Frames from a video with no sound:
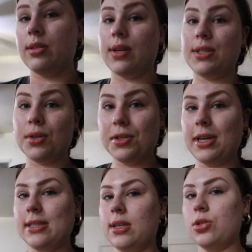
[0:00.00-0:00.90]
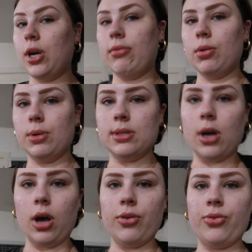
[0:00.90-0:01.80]
So I told you guys that Trevor was
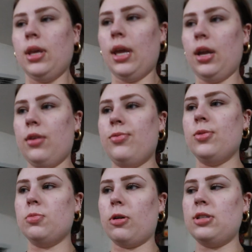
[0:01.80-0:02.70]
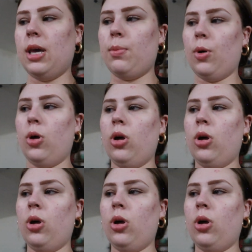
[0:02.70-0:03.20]
off getting a foosball table.